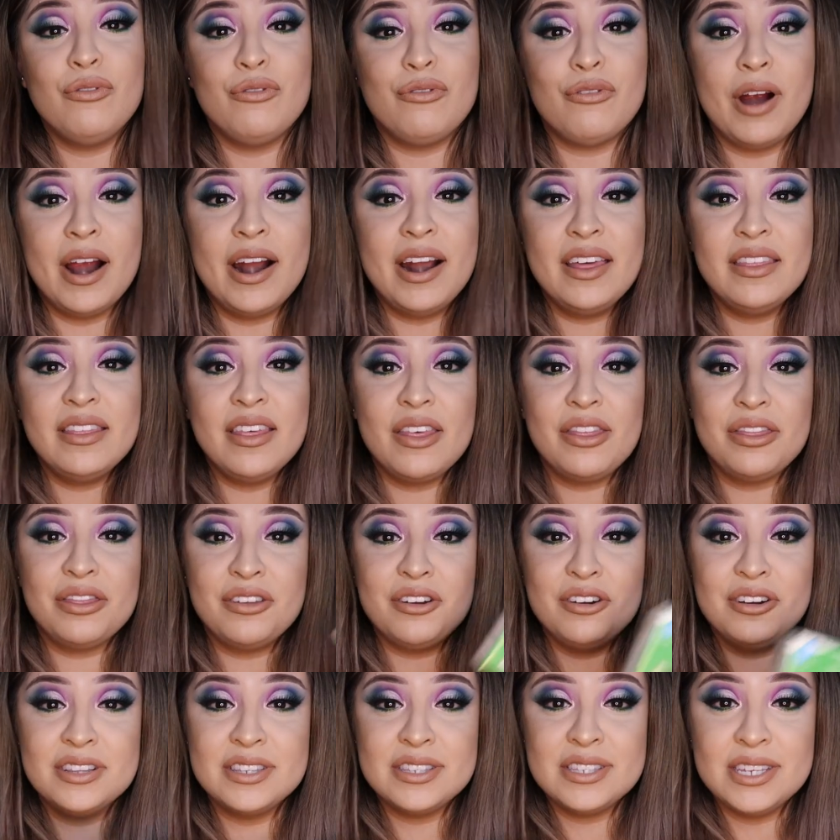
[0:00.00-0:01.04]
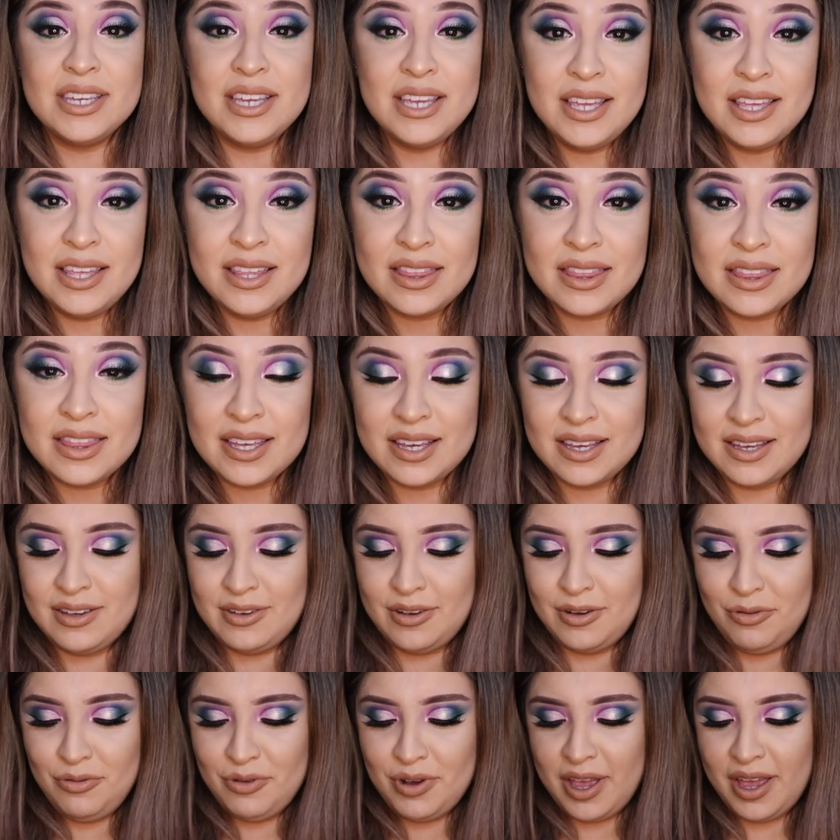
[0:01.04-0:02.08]
friday the 13th
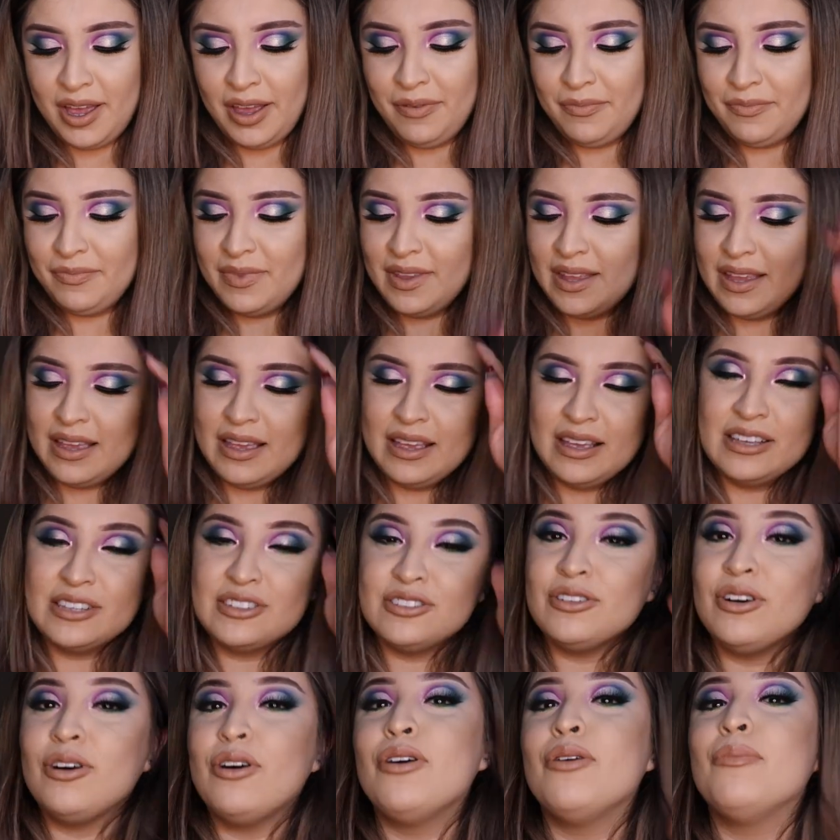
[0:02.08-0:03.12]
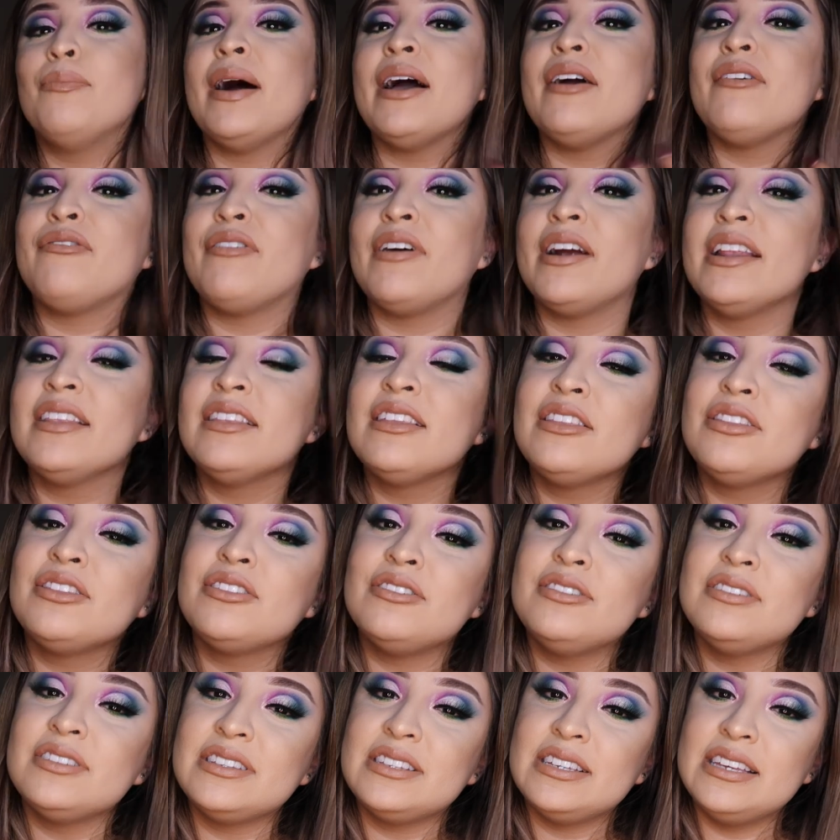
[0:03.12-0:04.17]
okay so by friday the
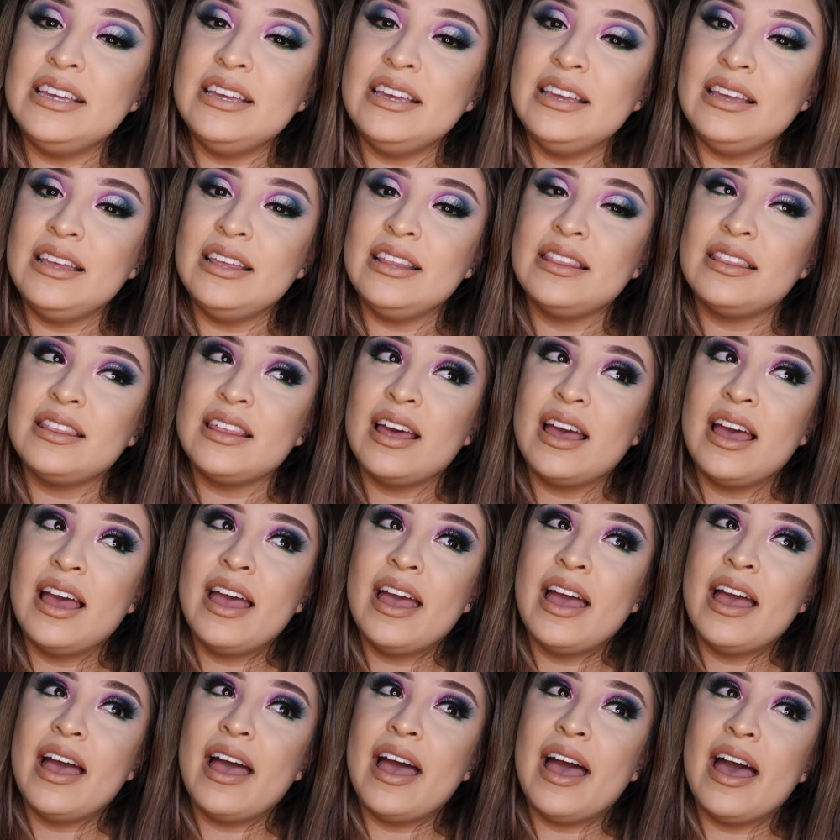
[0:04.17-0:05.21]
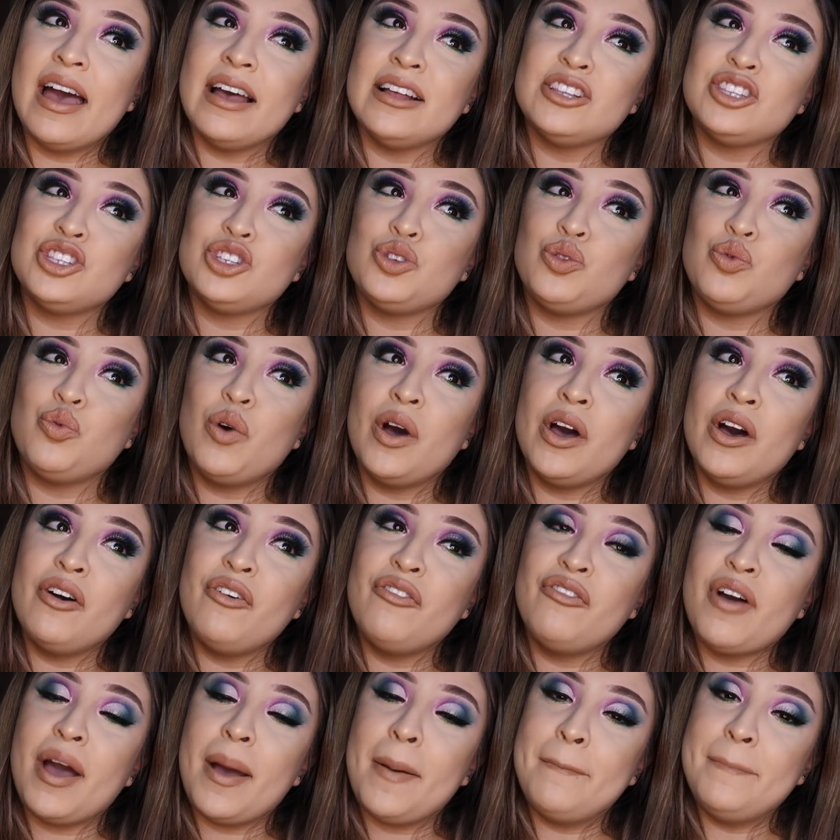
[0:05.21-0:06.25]
13th at
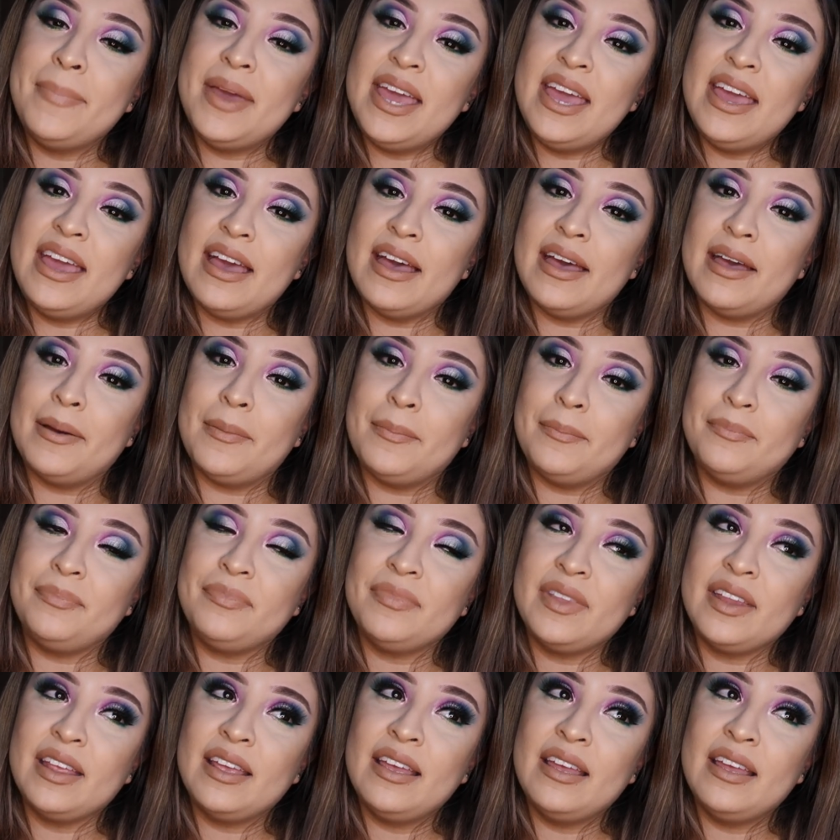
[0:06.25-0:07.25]
12 p.m